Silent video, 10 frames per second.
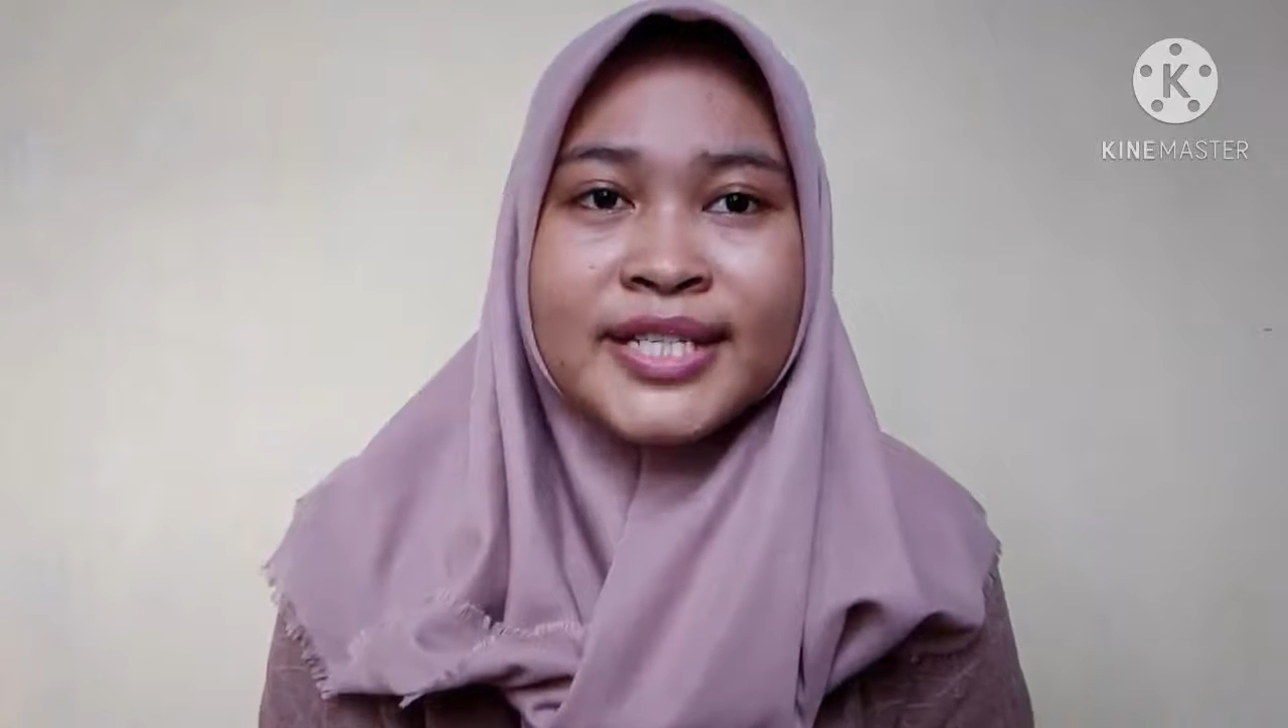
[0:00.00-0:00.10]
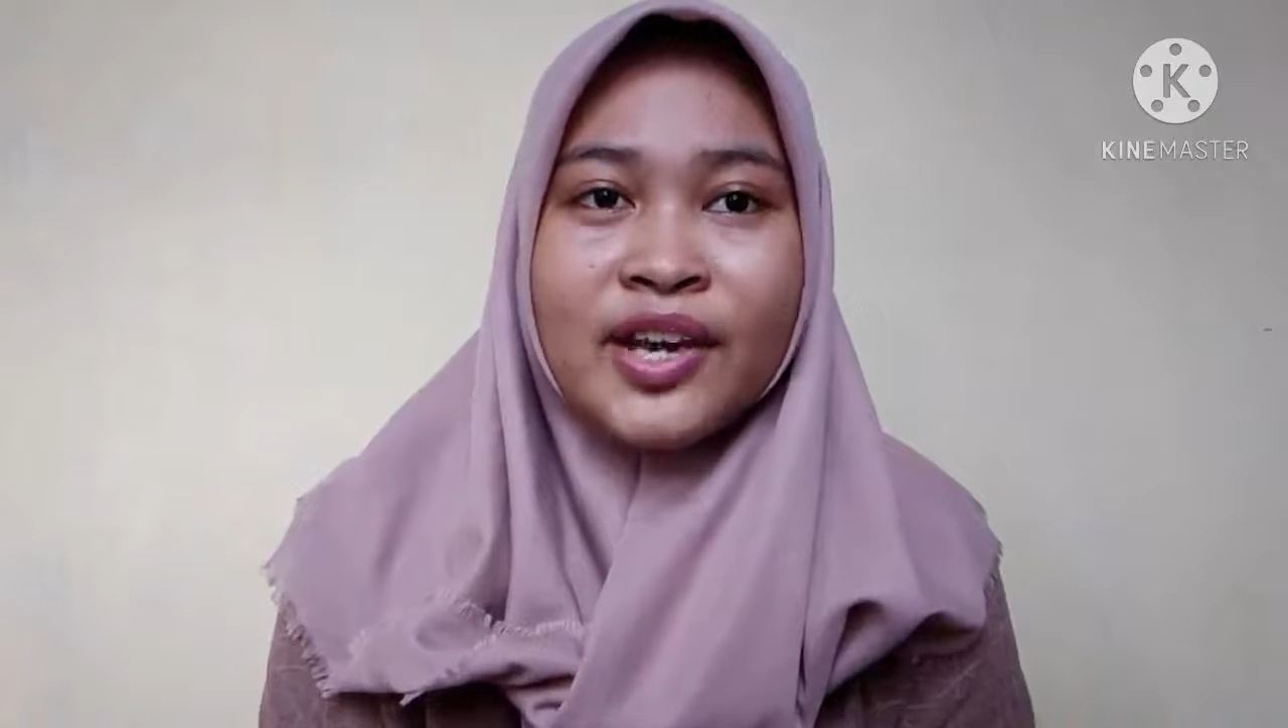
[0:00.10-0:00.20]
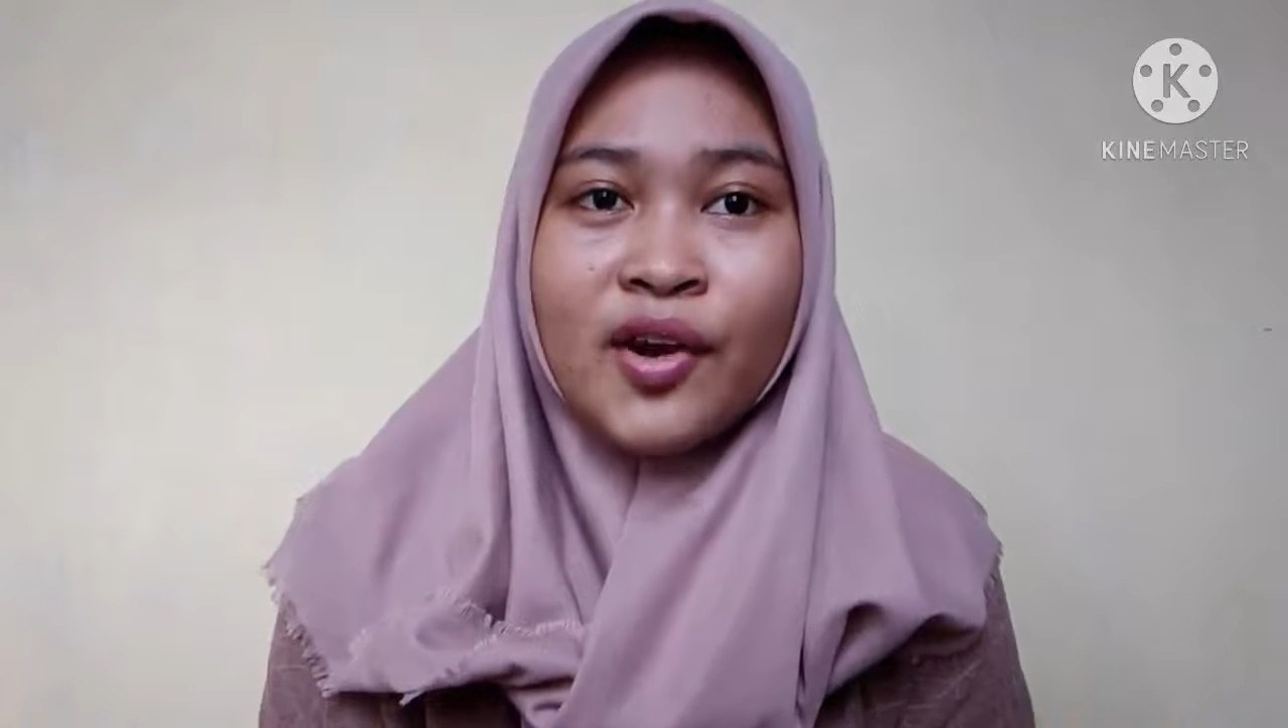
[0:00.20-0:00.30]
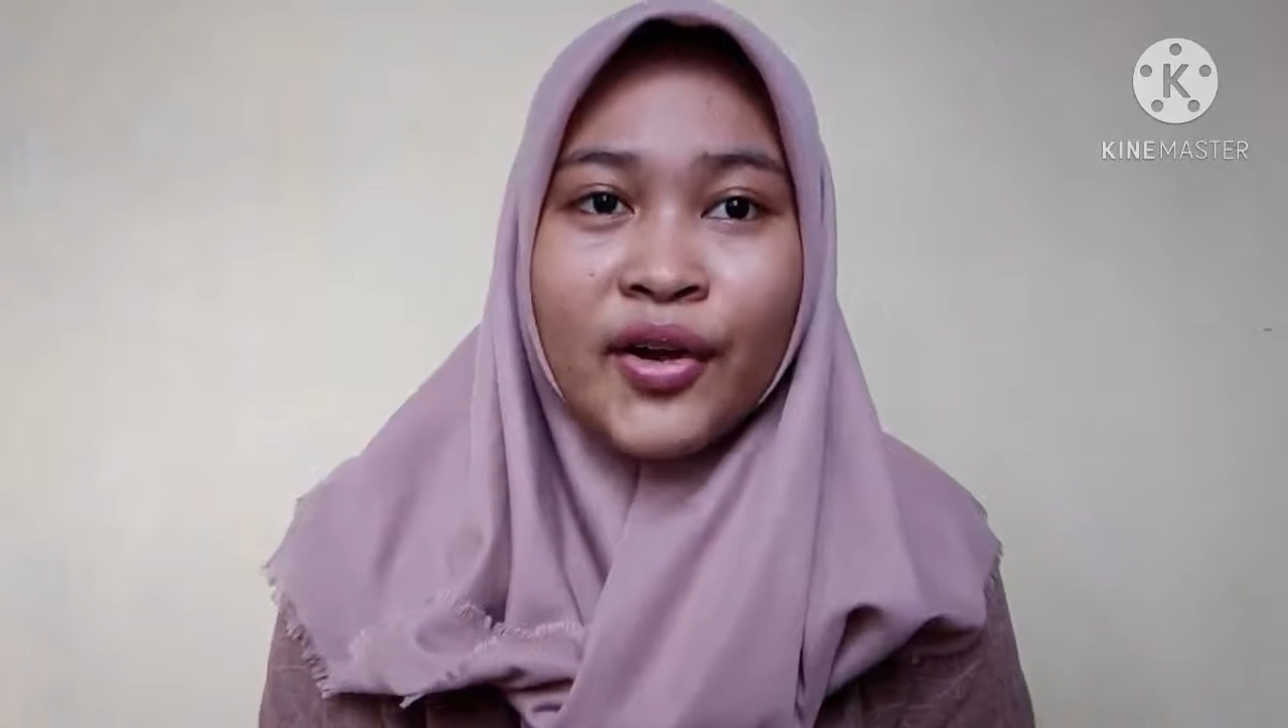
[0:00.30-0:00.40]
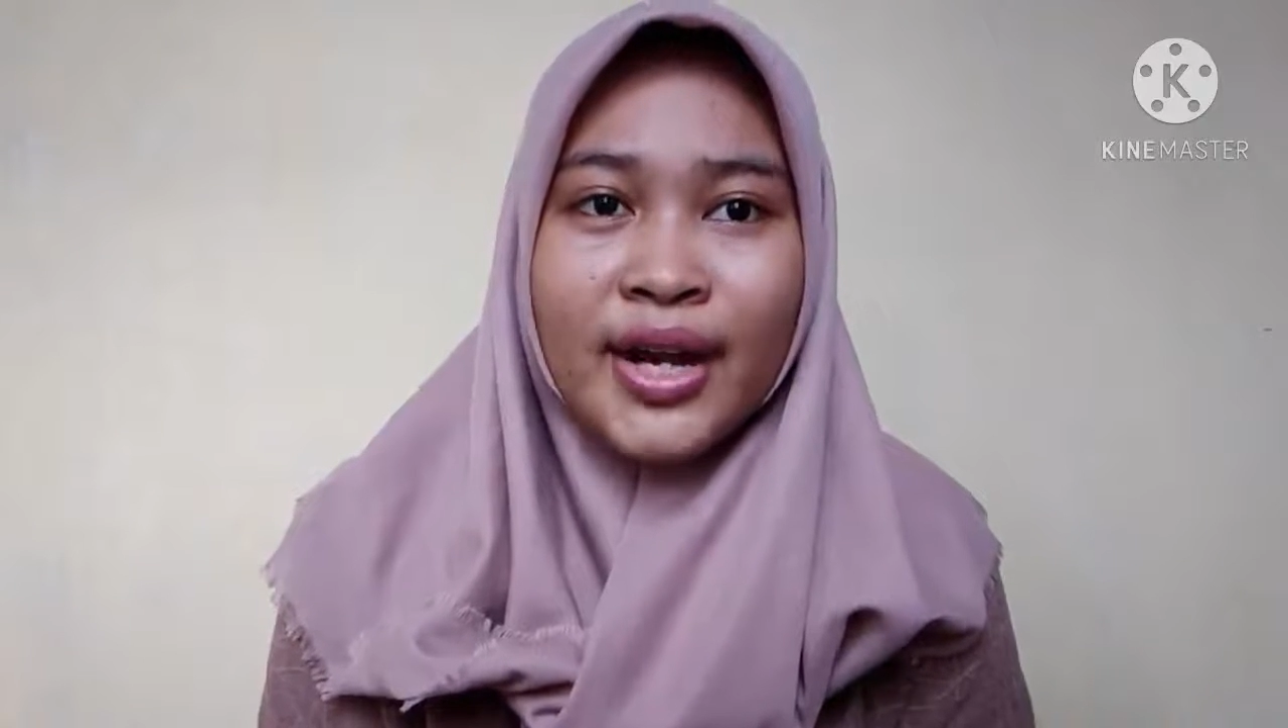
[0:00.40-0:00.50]

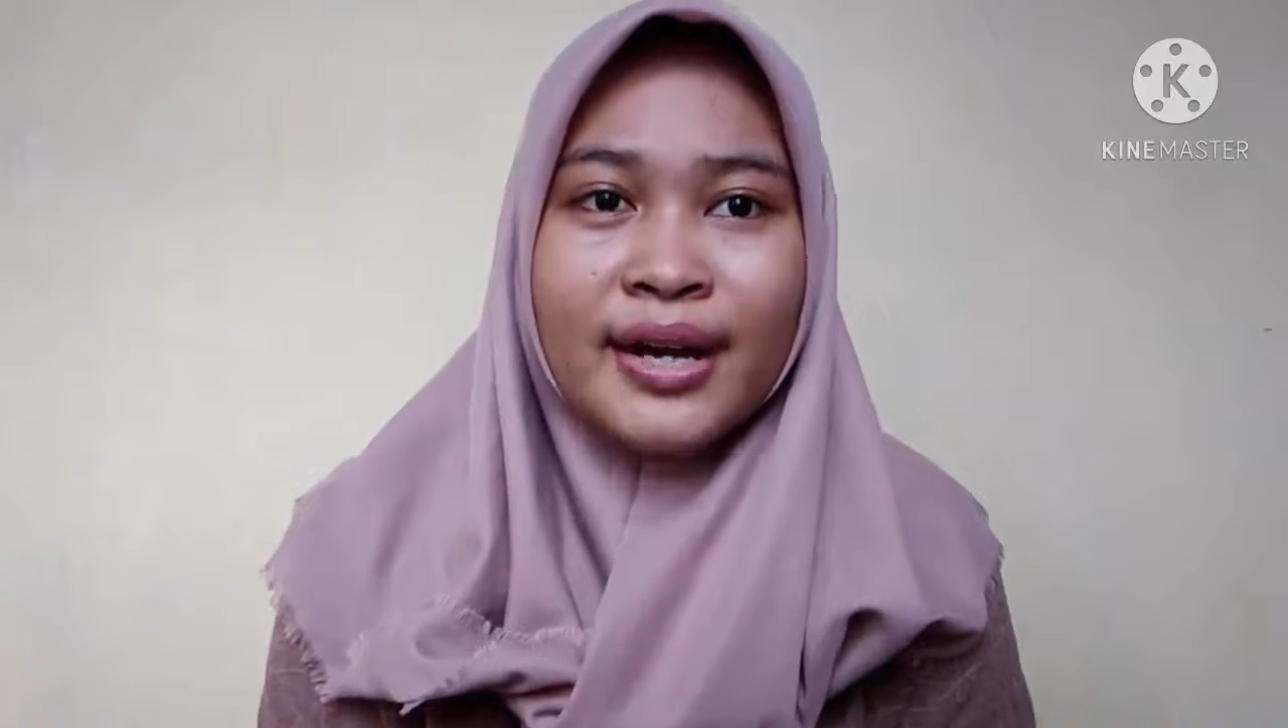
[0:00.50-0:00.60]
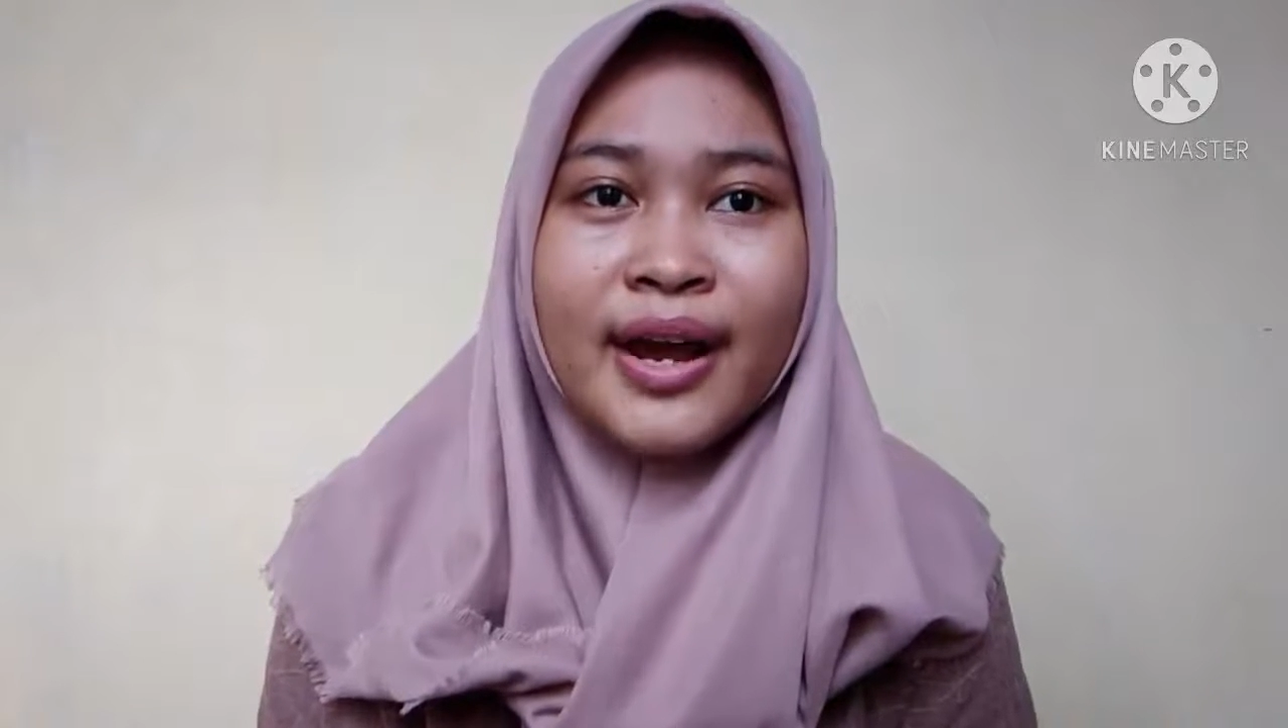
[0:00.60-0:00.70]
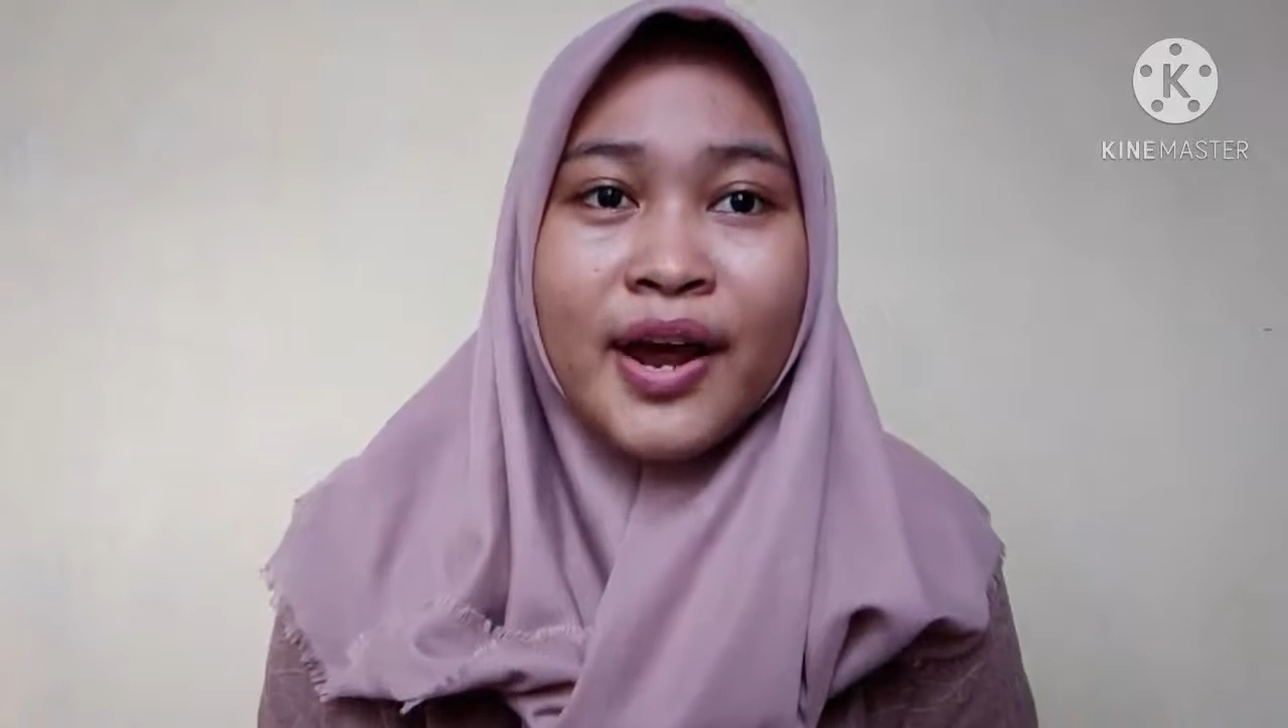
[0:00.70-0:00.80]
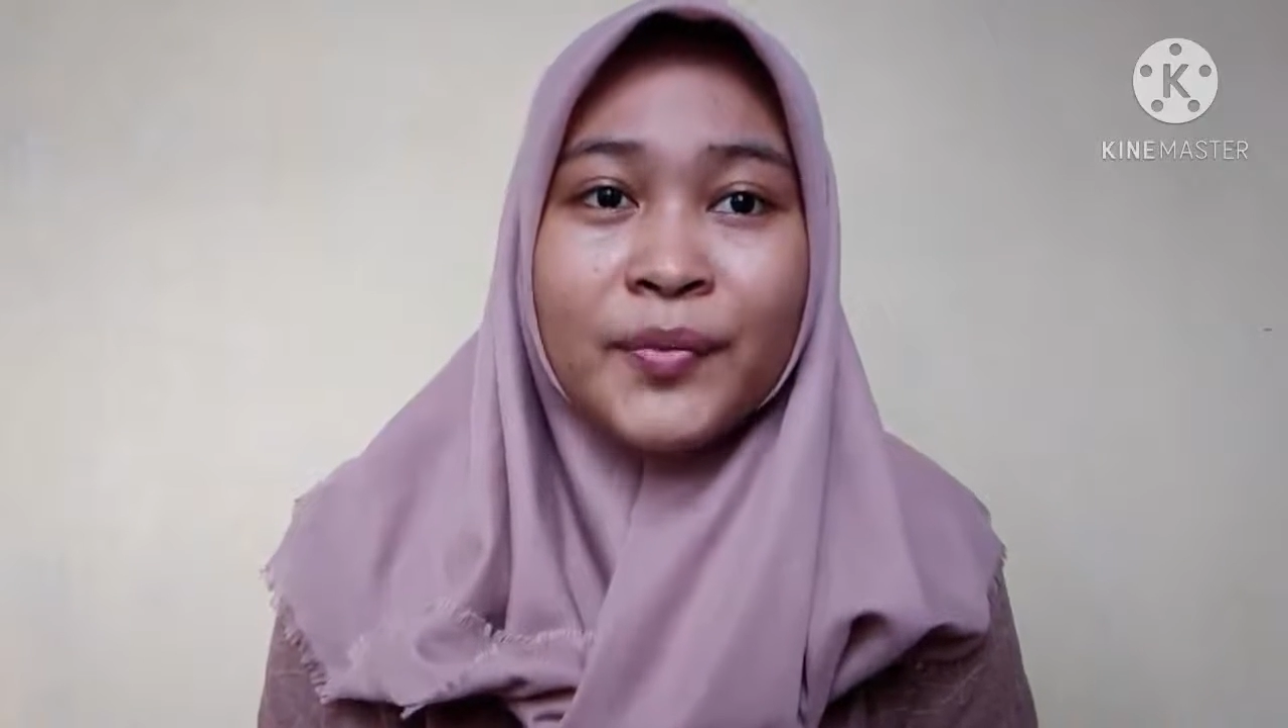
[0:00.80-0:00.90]
singular